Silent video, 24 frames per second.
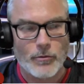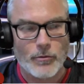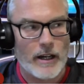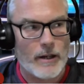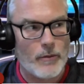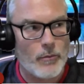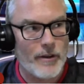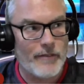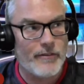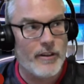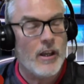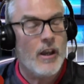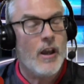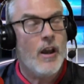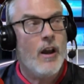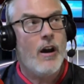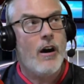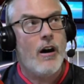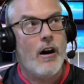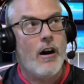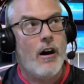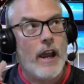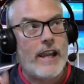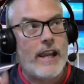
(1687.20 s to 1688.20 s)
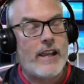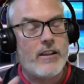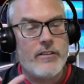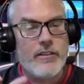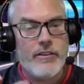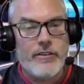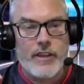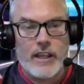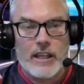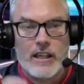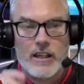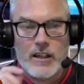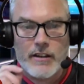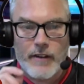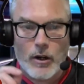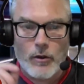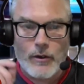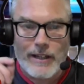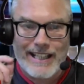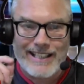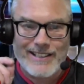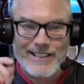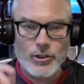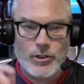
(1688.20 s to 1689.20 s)
operate with? I can think of
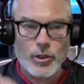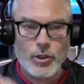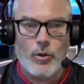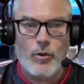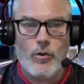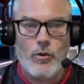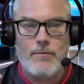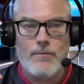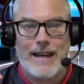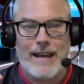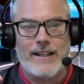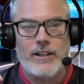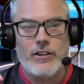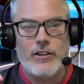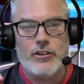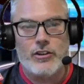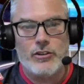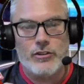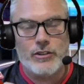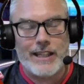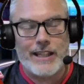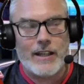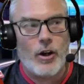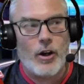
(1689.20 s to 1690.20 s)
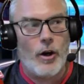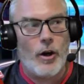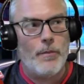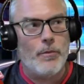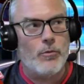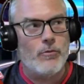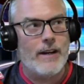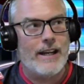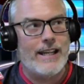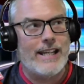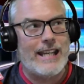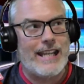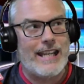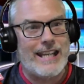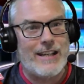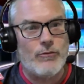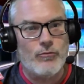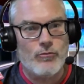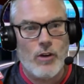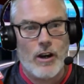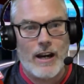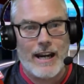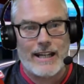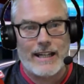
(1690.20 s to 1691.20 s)
only two managers
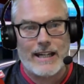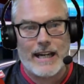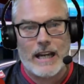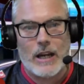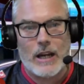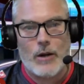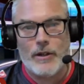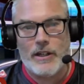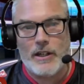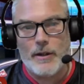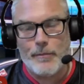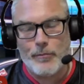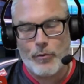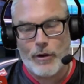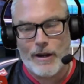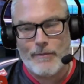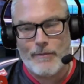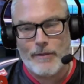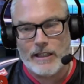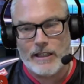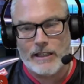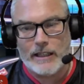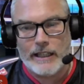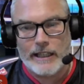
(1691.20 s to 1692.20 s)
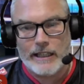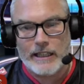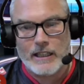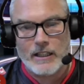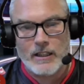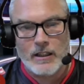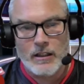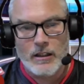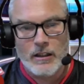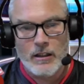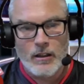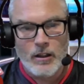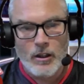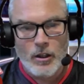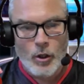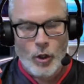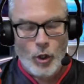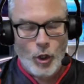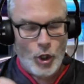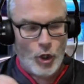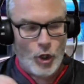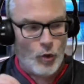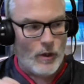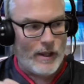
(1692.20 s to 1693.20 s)
operating right now in the Premier League
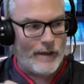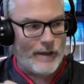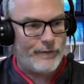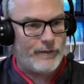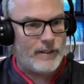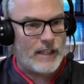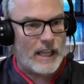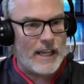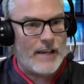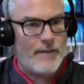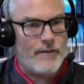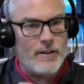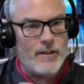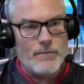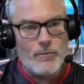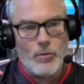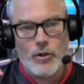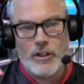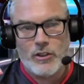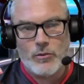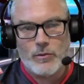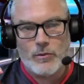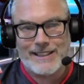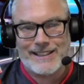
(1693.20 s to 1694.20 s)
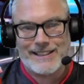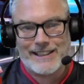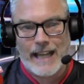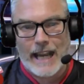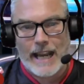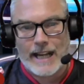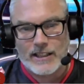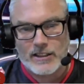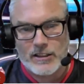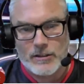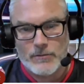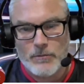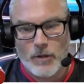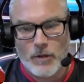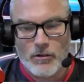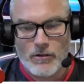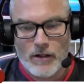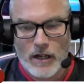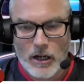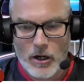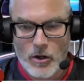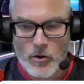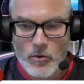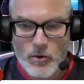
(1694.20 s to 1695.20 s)
who, if David Moyes was sacked
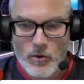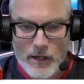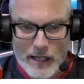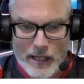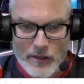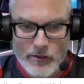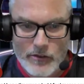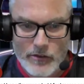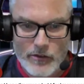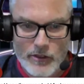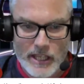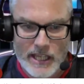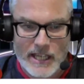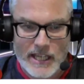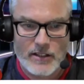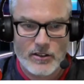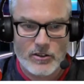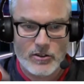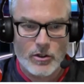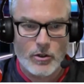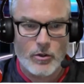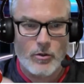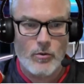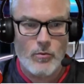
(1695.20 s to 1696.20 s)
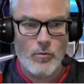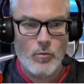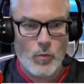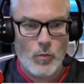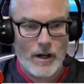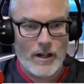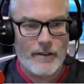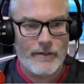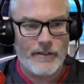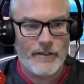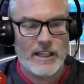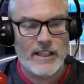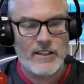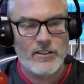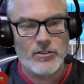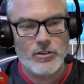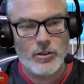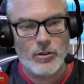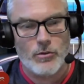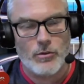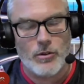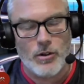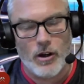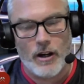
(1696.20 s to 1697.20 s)
tomorrow and these two, one of these
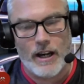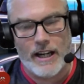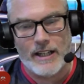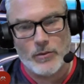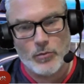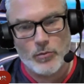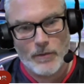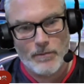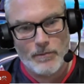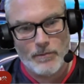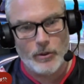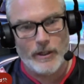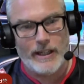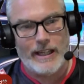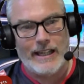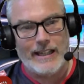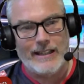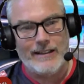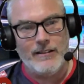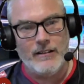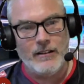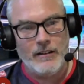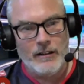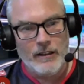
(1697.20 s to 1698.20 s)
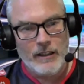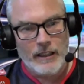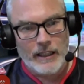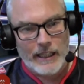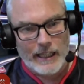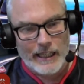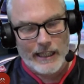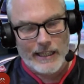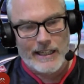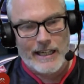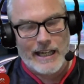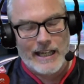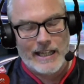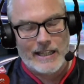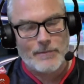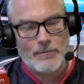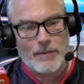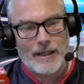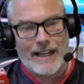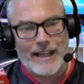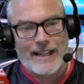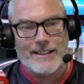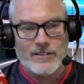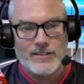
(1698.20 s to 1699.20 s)
two guys were put in, in his
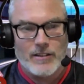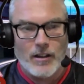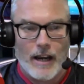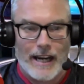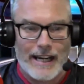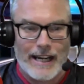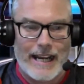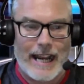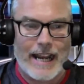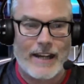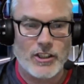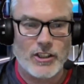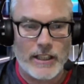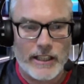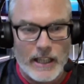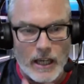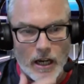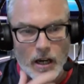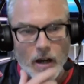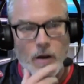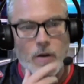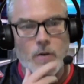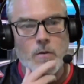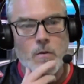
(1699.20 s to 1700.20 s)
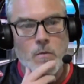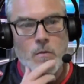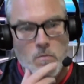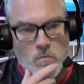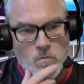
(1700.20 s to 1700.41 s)
place, that I'd actually go,